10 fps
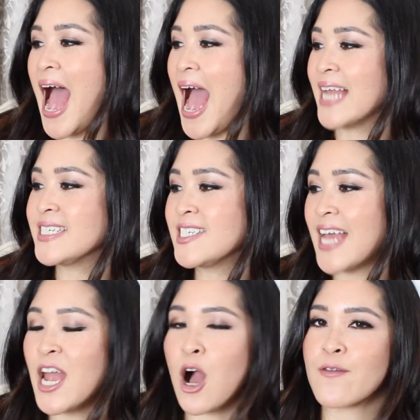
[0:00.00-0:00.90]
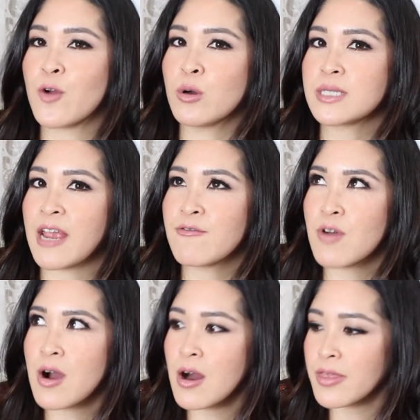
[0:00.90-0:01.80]
And today I've got a
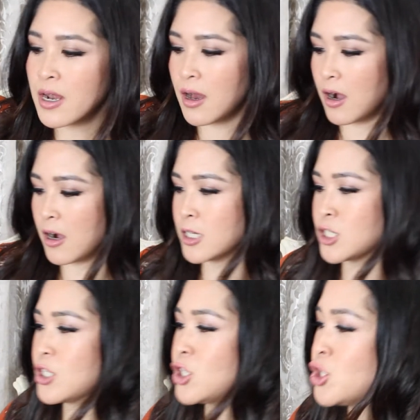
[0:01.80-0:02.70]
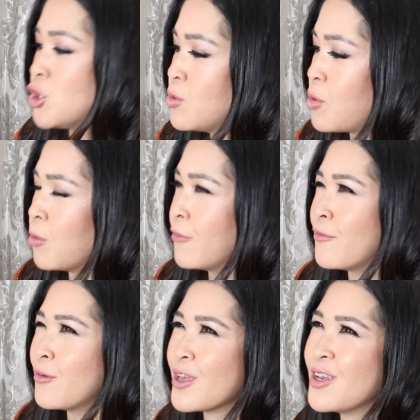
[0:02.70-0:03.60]
rather large shoe haul
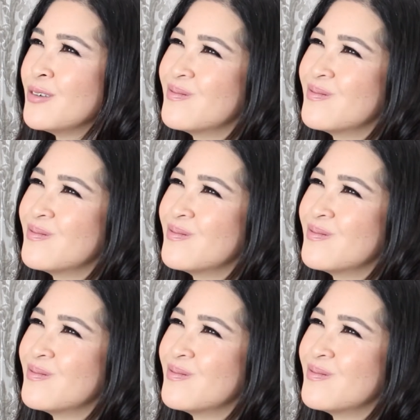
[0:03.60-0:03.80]
for you.